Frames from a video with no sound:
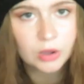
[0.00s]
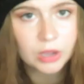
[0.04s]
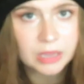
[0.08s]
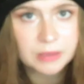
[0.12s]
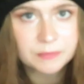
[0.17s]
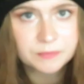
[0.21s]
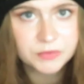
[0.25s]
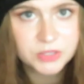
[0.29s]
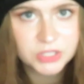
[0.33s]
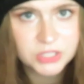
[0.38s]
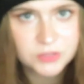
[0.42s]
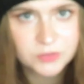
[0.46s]

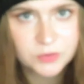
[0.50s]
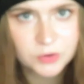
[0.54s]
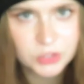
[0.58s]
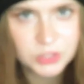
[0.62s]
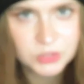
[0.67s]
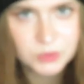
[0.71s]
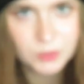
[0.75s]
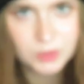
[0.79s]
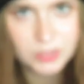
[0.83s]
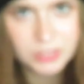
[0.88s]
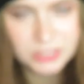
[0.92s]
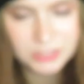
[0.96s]
Okay, this
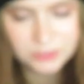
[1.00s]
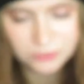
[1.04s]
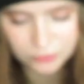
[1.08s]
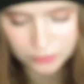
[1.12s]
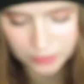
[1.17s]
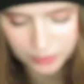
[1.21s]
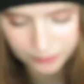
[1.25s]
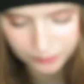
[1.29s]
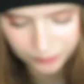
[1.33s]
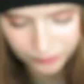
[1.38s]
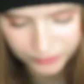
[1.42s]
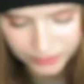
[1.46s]
first one is
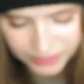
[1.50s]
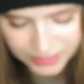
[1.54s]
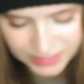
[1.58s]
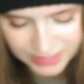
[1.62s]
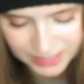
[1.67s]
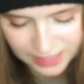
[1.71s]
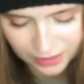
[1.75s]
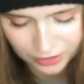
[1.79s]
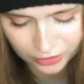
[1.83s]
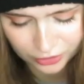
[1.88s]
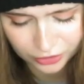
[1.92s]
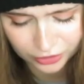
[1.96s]
from the
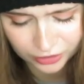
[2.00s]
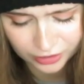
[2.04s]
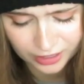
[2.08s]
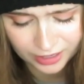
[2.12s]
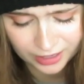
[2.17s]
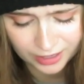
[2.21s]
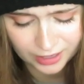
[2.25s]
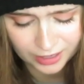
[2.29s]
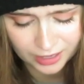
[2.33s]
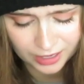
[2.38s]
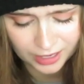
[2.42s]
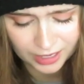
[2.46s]
seller
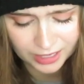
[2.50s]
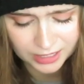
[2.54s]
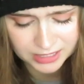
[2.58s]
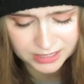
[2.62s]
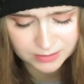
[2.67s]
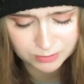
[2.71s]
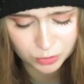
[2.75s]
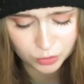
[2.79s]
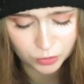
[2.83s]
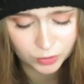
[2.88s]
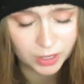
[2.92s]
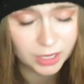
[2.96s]

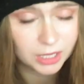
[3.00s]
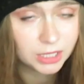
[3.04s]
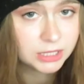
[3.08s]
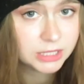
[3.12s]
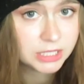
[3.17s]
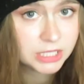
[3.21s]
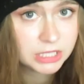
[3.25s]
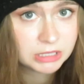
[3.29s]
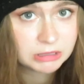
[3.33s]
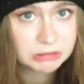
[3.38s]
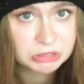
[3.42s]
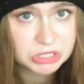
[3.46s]

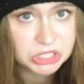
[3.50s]
Esmeralda